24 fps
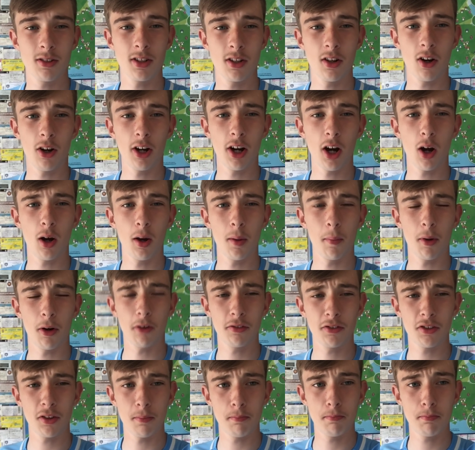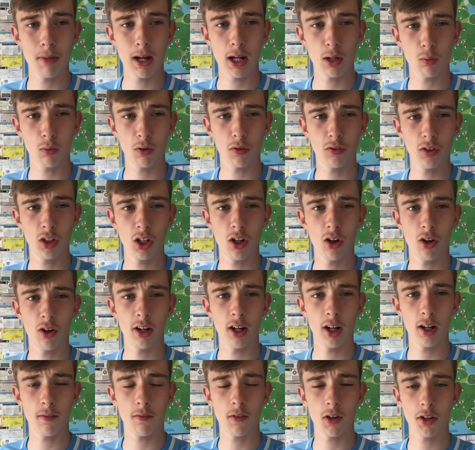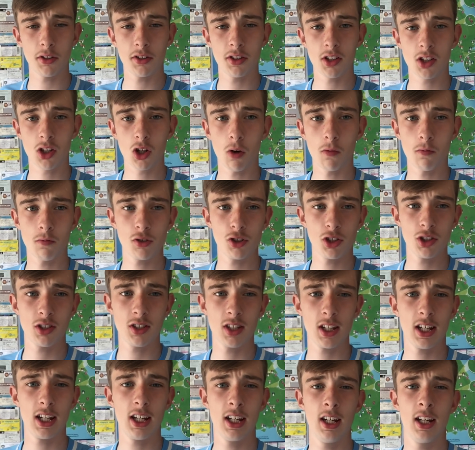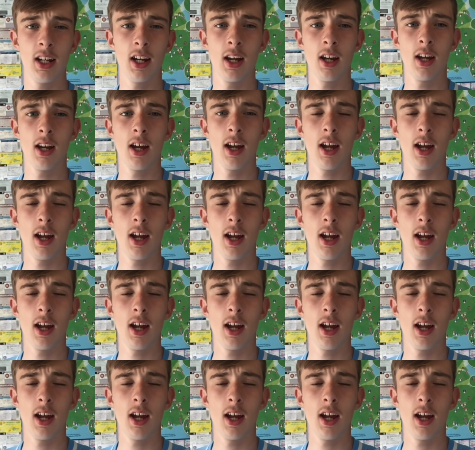Tonight I'm off to Bedworth United versus Coventry City